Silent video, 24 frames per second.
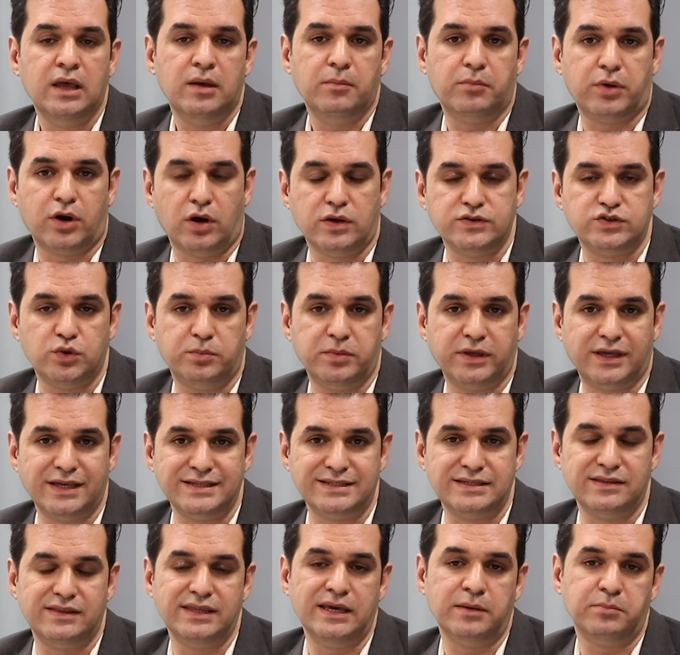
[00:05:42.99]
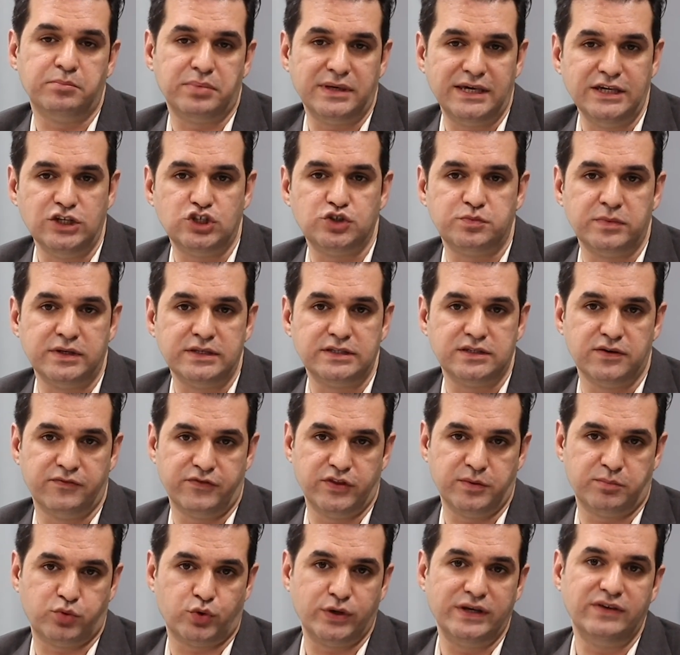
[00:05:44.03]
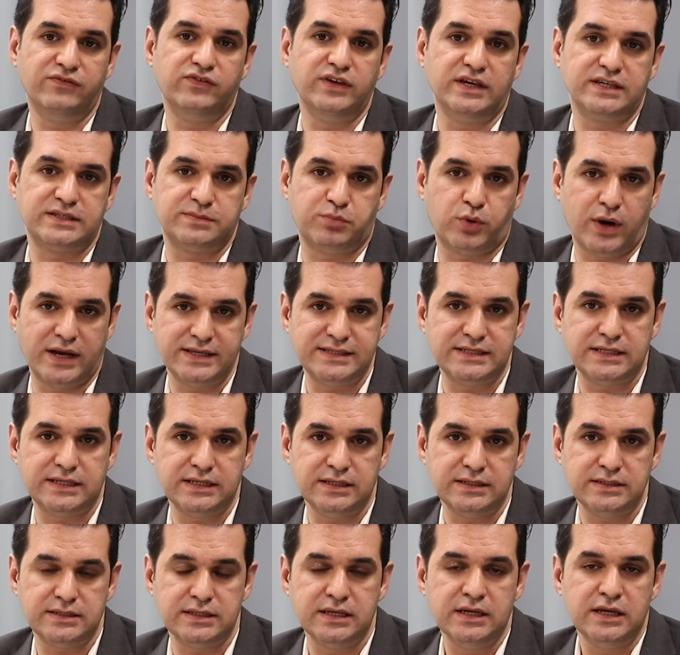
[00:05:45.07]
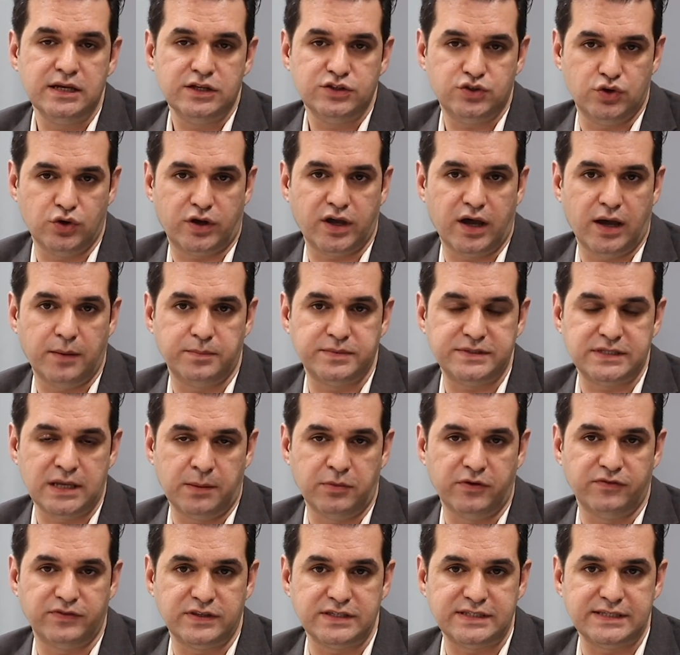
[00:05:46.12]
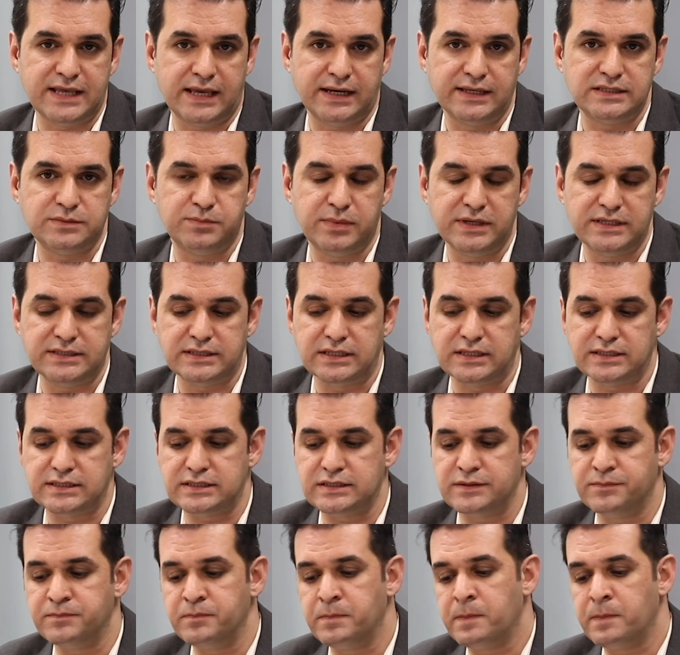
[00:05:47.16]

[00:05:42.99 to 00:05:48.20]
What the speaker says: but also because of the impeachment of the previous president took up some of the Senate's business.